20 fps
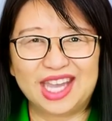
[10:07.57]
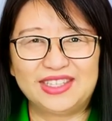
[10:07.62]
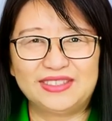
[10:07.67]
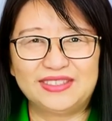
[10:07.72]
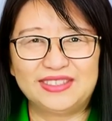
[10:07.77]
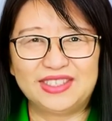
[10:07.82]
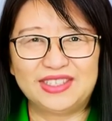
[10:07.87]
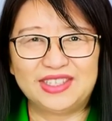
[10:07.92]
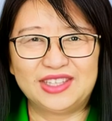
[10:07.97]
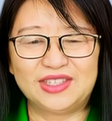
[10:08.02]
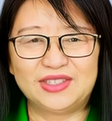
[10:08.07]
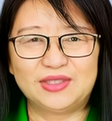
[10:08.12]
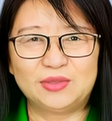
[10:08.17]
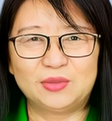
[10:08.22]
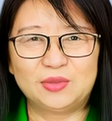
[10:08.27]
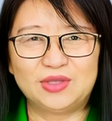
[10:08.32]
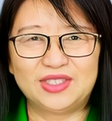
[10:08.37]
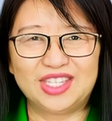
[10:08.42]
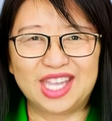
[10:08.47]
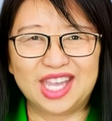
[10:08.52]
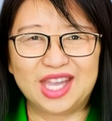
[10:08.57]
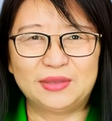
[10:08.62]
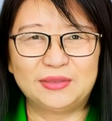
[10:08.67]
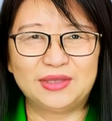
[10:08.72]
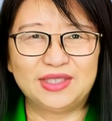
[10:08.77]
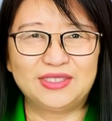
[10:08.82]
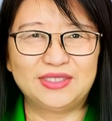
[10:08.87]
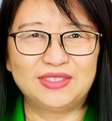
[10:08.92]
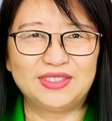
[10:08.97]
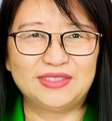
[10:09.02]
Until
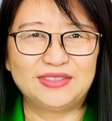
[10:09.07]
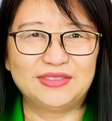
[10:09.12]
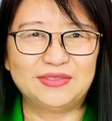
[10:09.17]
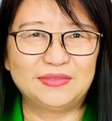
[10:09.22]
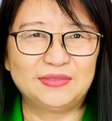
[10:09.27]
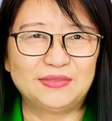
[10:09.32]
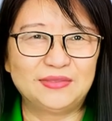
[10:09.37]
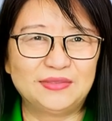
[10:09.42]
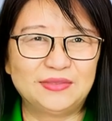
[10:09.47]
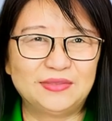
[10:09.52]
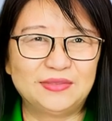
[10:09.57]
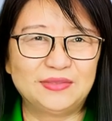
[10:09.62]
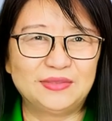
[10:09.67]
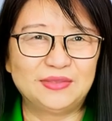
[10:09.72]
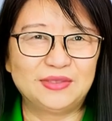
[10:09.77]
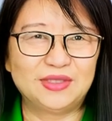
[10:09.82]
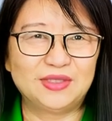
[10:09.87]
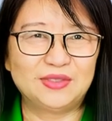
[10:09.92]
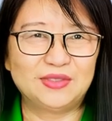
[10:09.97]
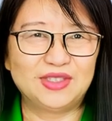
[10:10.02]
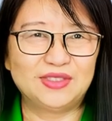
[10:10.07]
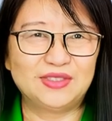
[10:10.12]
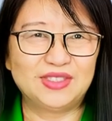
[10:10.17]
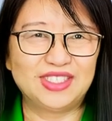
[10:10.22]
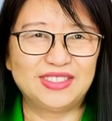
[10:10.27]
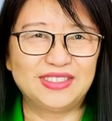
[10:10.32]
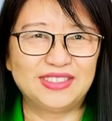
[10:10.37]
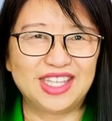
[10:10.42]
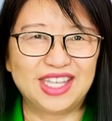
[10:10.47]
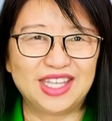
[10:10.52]
retirement.
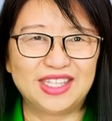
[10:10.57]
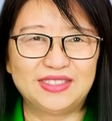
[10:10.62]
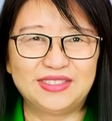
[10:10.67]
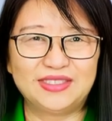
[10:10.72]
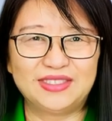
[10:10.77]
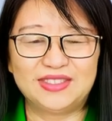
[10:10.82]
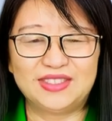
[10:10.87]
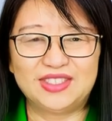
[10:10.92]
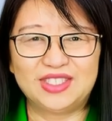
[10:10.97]
56.